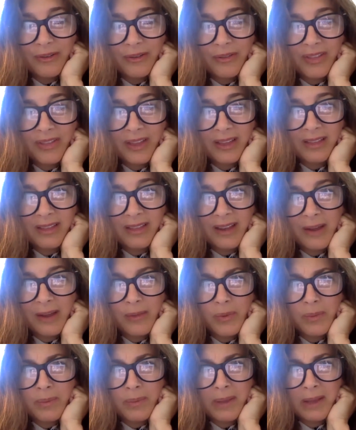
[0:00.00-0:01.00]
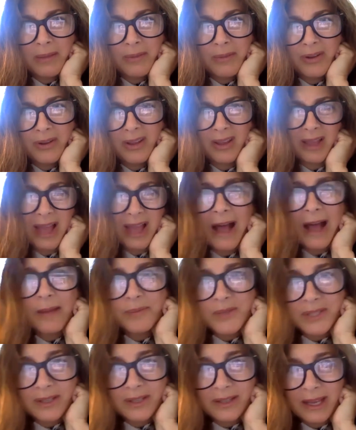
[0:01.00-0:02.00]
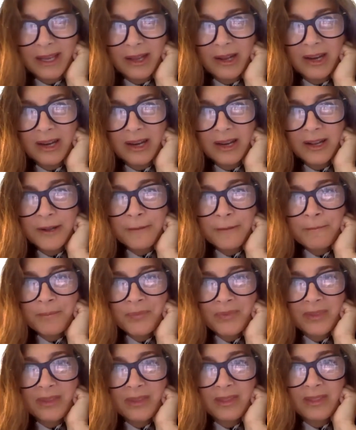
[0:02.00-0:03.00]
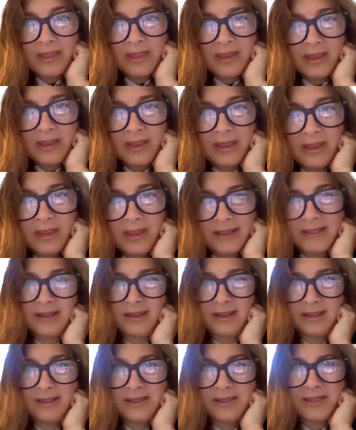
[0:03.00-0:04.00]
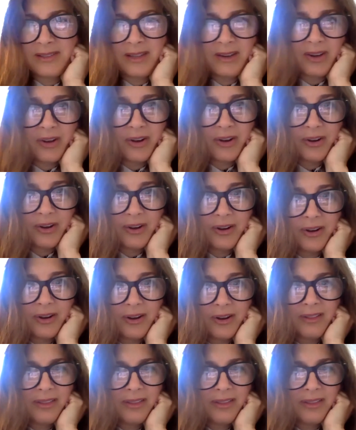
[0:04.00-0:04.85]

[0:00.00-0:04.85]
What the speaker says: think that I would be able to encapsulate the accidents that occur,